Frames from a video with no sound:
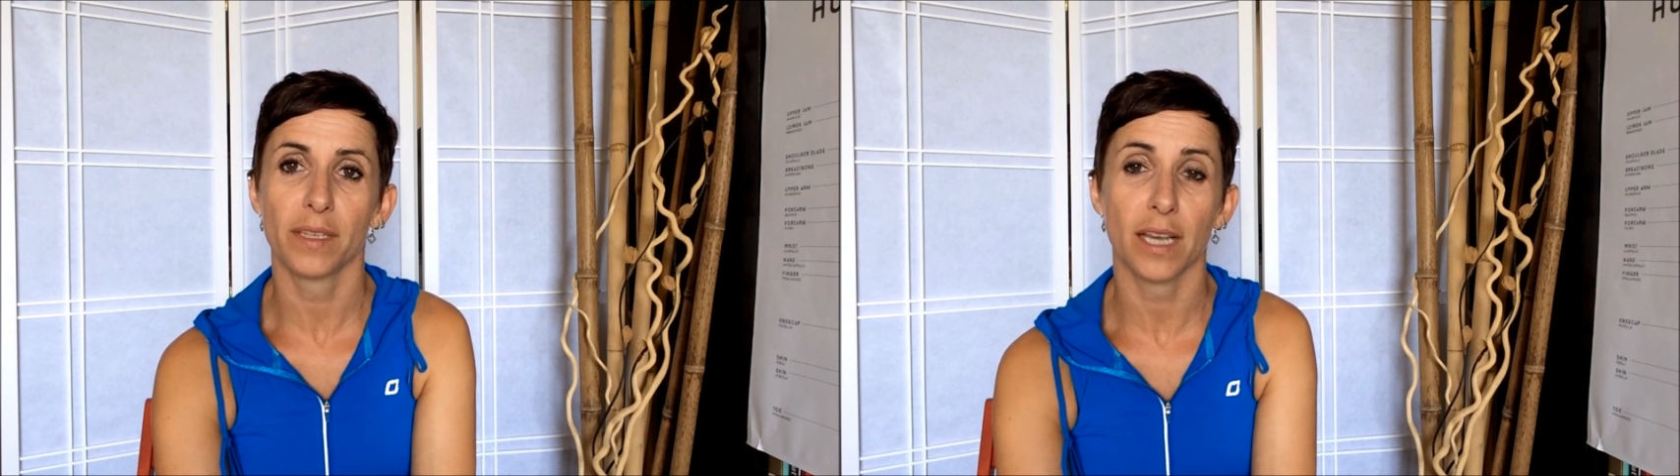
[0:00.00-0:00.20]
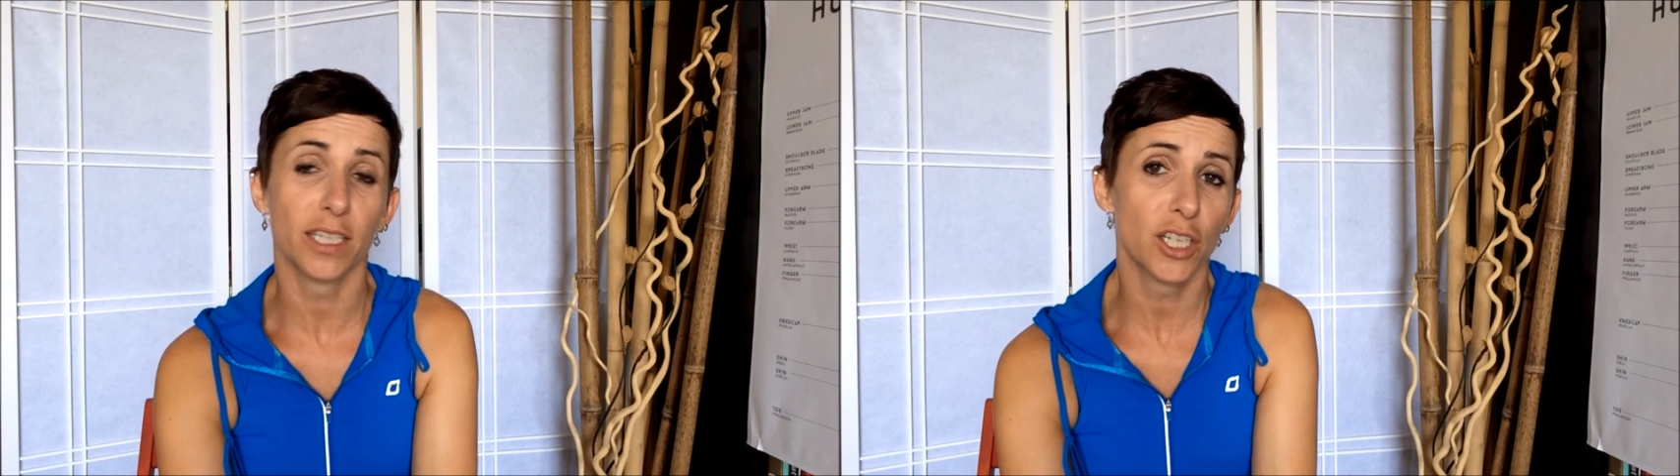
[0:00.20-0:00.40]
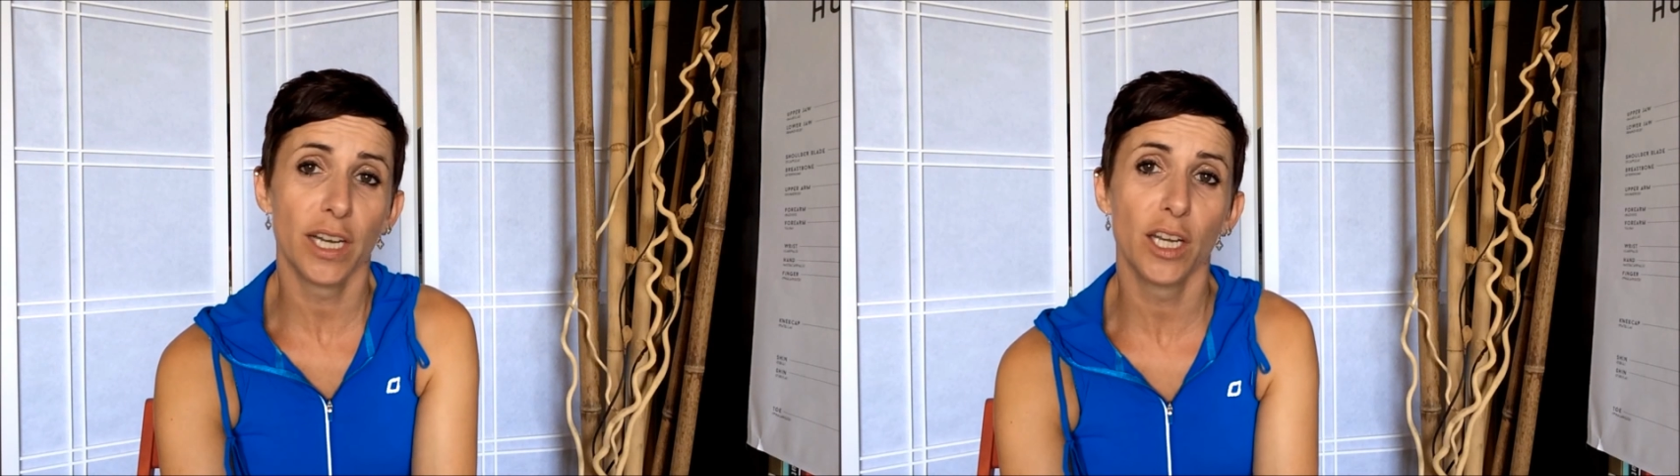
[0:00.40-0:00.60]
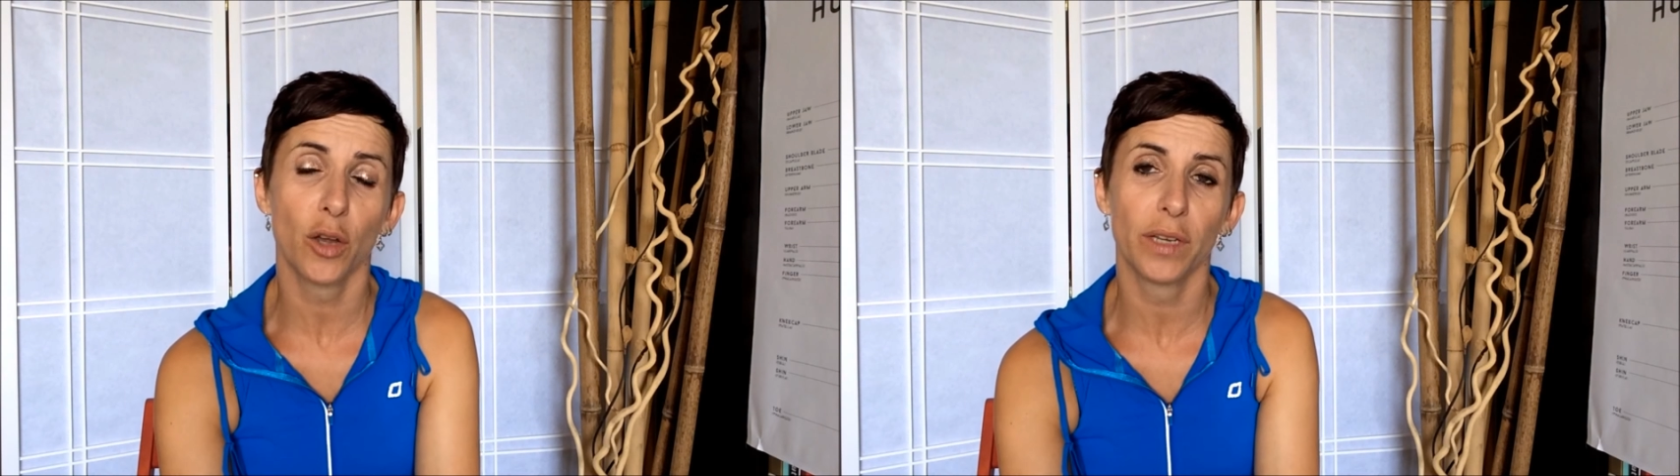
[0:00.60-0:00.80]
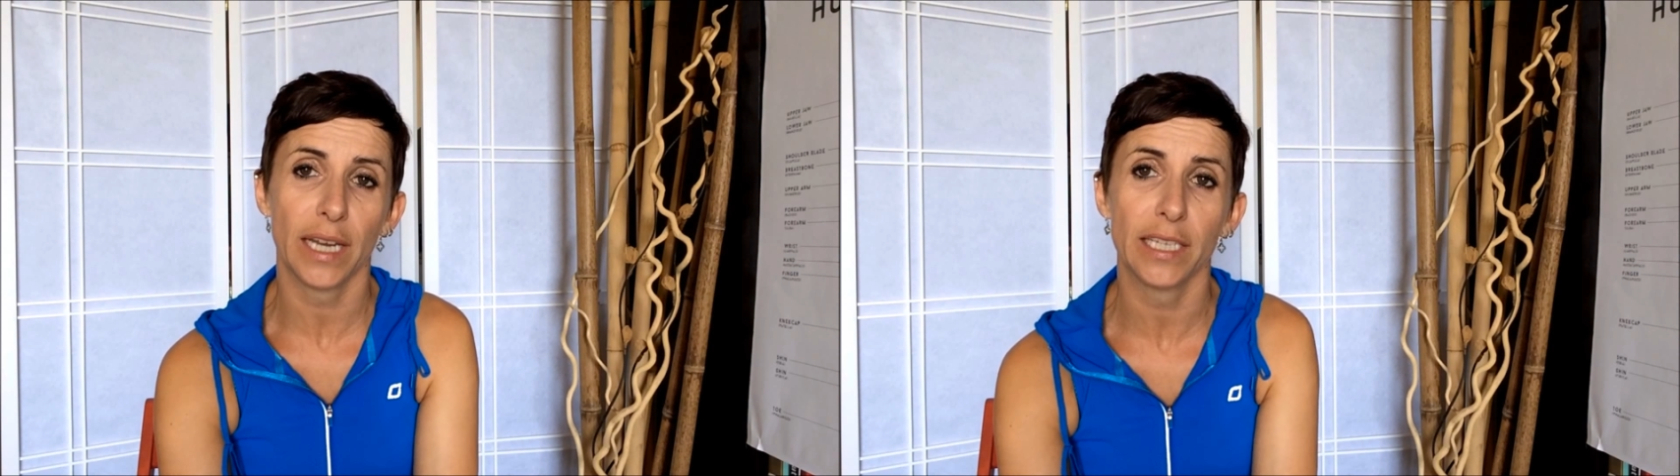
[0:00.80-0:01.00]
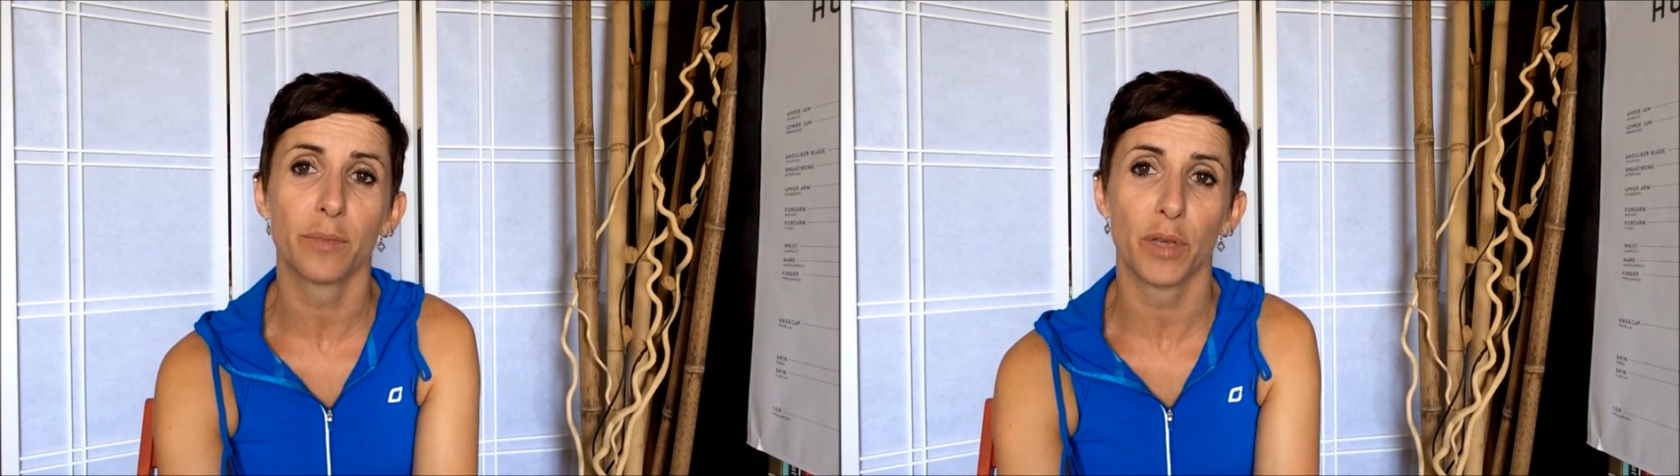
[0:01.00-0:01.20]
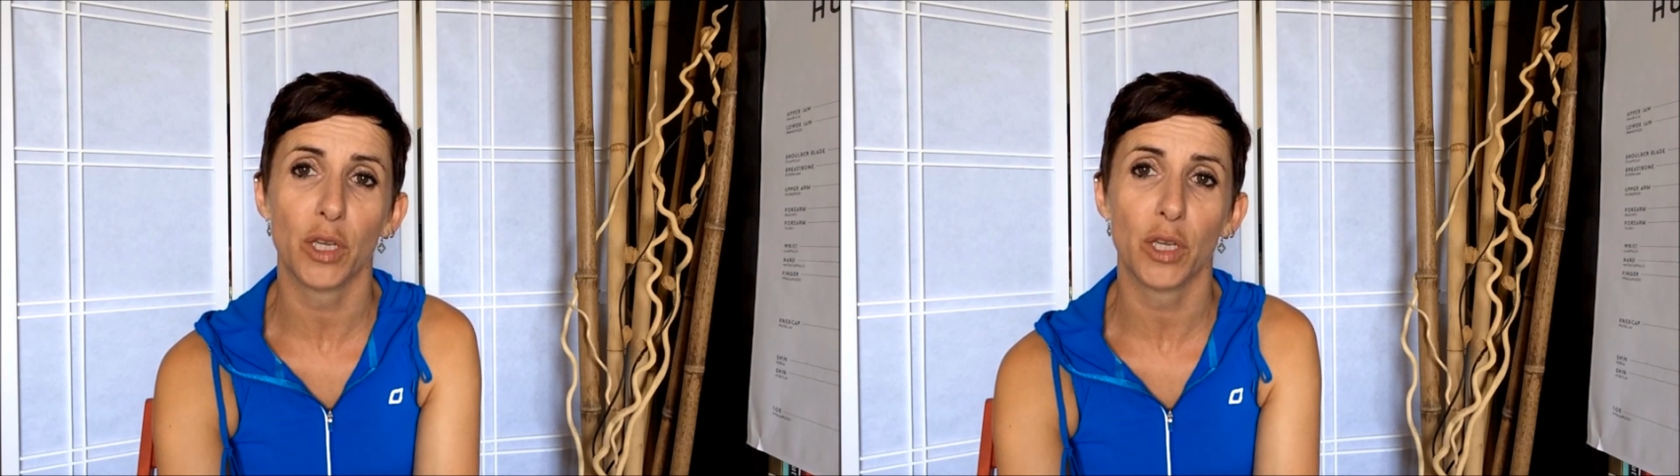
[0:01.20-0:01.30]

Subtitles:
there's actually no need to be